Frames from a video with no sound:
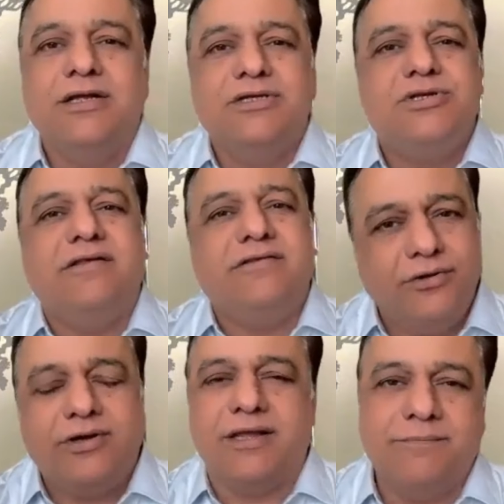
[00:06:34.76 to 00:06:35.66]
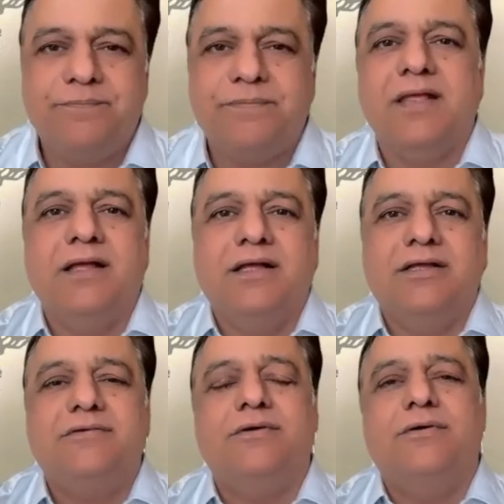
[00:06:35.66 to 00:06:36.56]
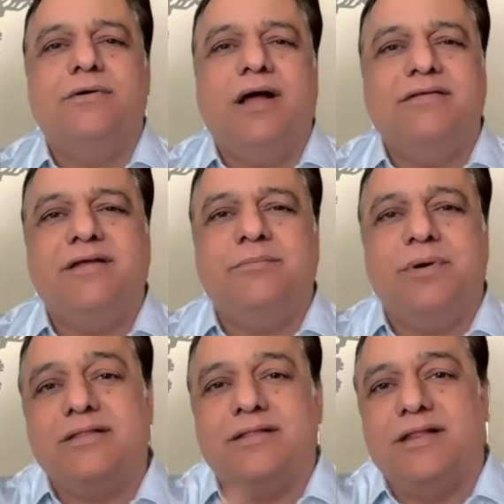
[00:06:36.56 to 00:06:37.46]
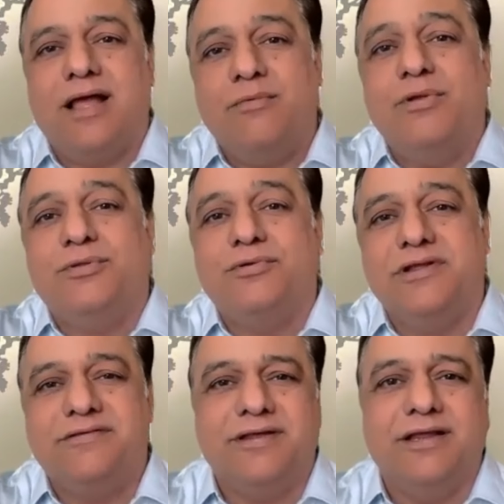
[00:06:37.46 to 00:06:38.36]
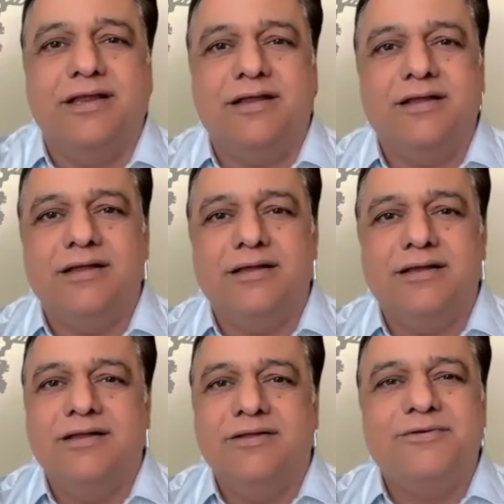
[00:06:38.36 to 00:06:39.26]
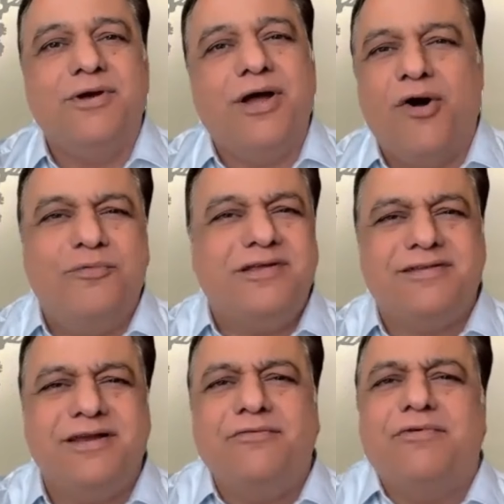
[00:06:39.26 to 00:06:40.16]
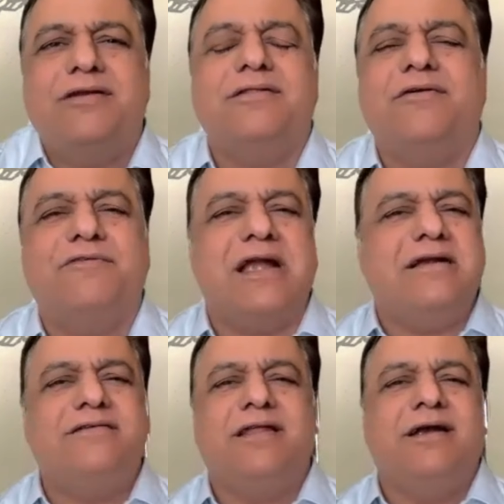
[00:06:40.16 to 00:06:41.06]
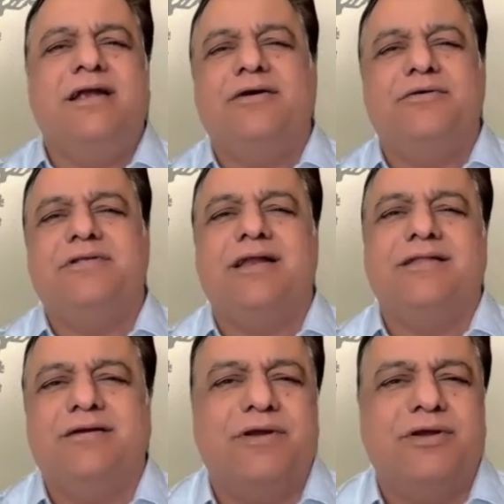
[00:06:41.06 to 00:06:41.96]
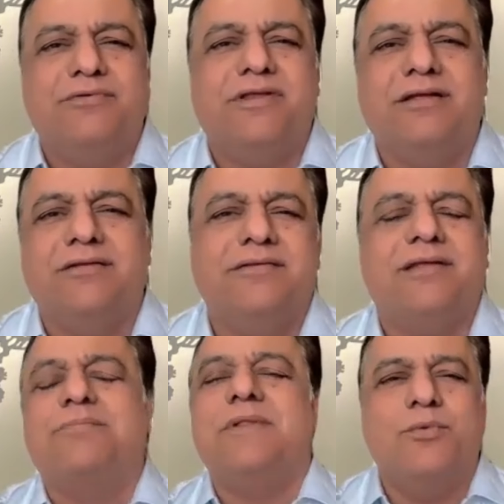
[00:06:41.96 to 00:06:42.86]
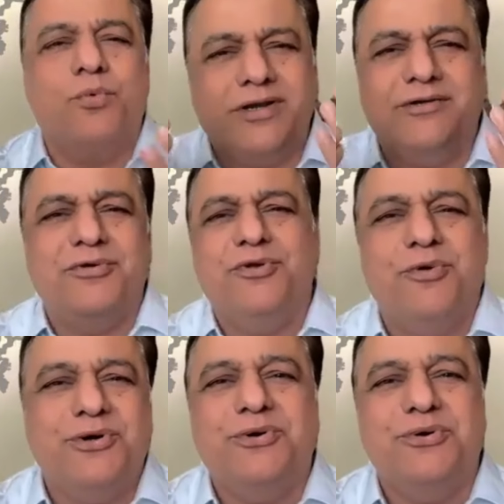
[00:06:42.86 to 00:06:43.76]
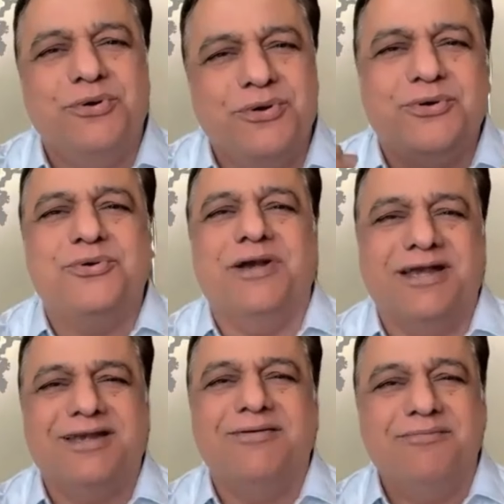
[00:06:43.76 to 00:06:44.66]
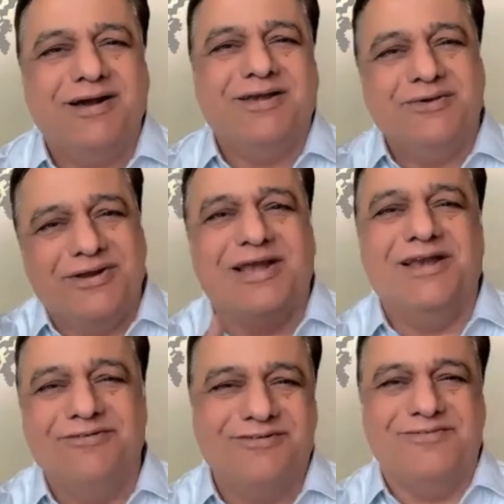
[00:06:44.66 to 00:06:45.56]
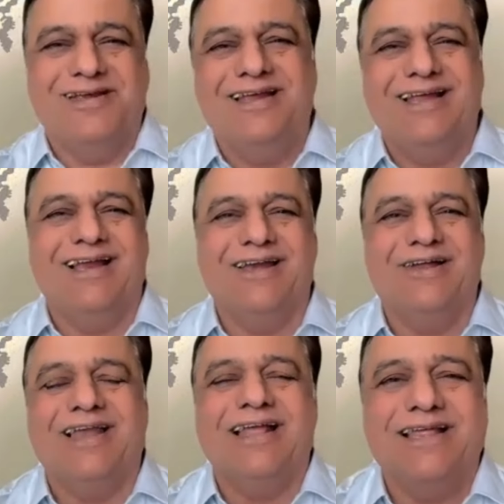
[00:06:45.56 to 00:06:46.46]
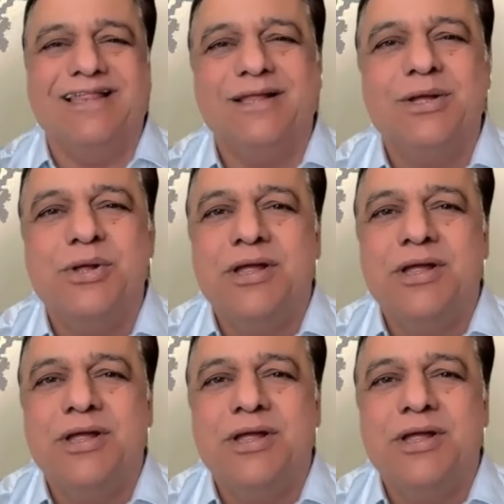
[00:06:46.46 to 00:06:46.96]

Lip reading: so I said okay. So I said, but I will do this healing. So obviously, when the friends and relatives are there, when you say whatever you want to do, you do it, but you relieve me, like that.